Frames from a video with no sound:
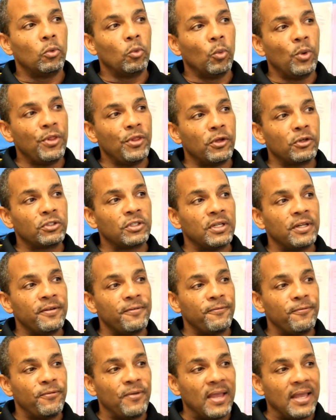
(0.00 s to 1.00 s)
when there's an
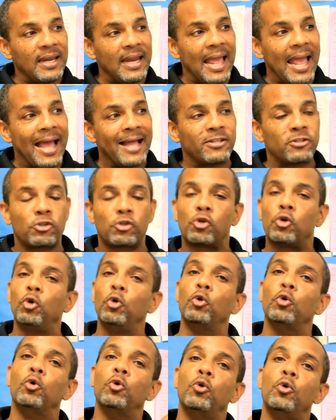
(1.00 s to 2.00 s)
event at
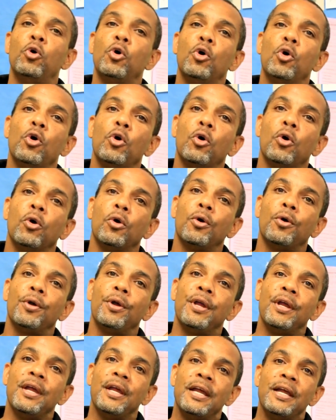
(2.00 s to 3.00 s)
school
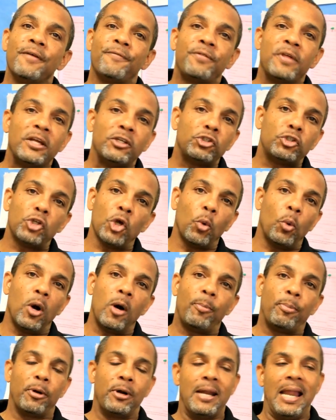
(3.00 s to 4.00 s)
if they show
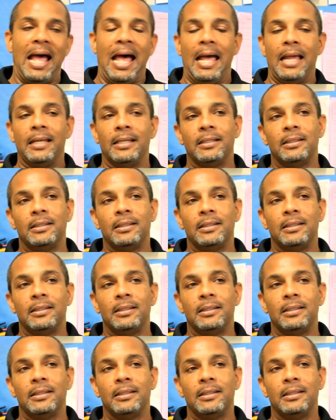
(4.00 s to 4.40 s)
up or not.